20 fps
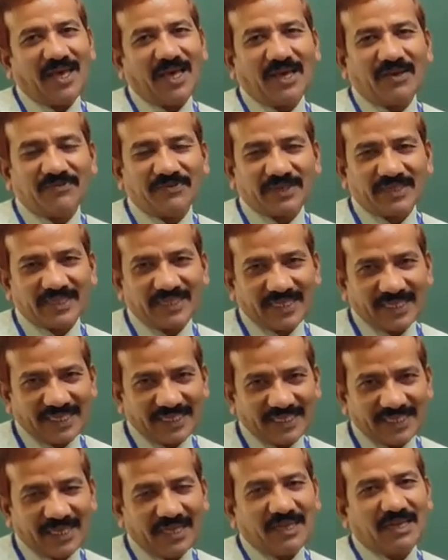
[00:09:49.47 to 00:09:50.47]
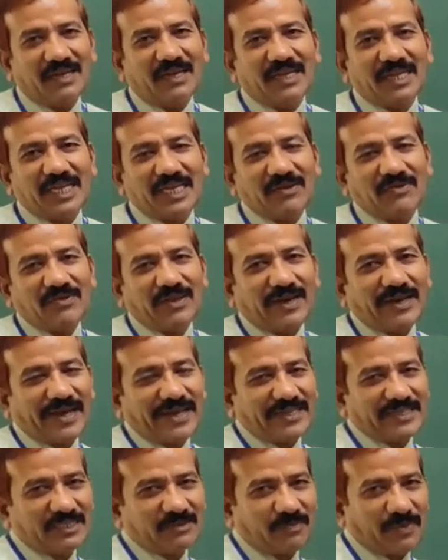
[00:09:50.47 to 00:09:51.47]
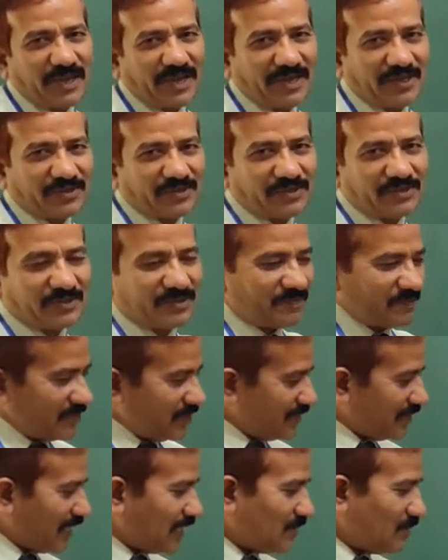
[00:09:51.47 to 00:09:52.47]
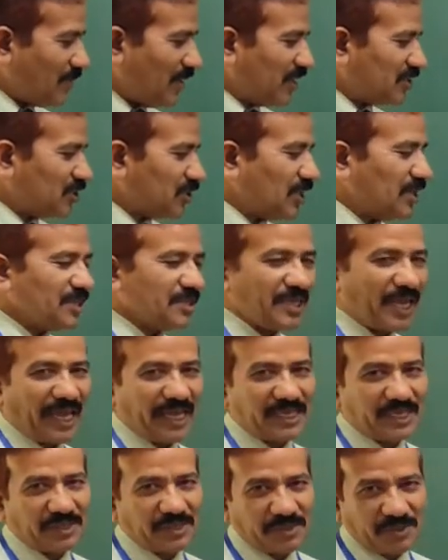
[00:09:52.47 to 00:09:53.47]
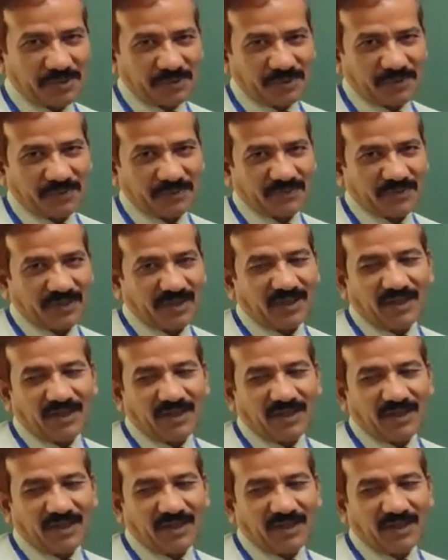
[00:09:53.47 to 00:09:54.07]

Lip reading: After that, leave a line space, just mention thank you.